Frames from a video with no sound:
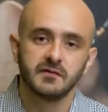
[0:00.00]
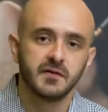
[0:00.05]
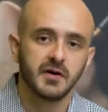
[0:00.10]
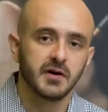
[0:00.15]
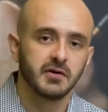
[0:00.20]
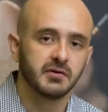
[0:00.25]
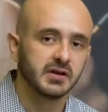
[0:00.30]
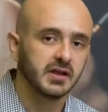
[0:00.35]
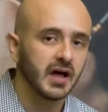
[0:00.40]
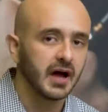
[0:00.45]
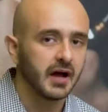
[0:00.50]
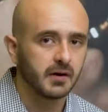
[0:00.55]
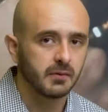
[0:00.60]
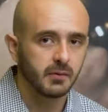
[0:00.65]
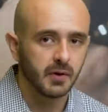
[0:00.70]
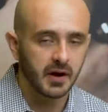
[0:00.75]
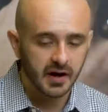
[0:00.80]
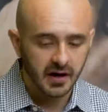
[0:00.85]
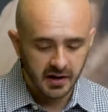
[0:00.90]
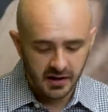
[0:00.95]
very
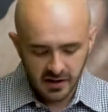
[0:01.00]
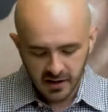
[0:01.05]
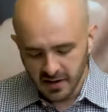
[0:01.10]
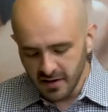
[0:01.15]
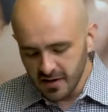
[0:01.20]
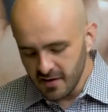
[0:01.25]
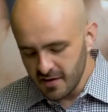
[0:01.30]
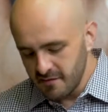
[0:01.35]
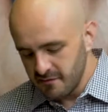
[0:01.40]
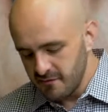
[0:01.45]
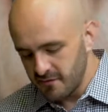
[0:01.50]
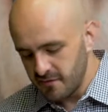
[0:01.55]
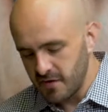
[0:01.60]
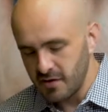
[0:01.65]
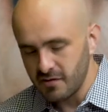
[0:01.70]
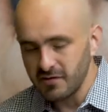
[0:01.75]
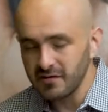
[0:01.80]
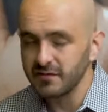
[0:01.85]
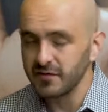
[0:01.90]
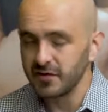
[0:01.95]
lightweight,
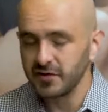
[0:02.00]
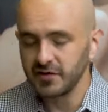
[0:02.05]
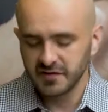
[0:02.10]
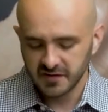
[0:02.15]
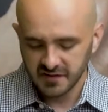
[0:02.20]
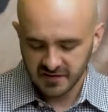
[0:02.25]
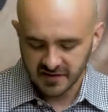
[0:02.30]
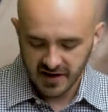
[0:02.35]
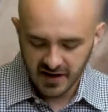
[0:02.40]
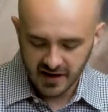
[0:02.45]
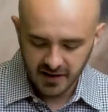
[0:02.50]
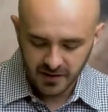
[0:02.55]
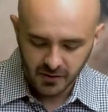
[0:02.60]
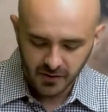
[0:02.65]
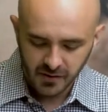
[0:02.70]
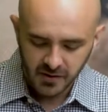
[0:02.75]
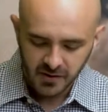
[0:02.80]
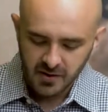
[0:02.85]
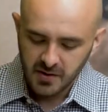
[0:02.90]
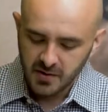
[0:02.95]
very versatile.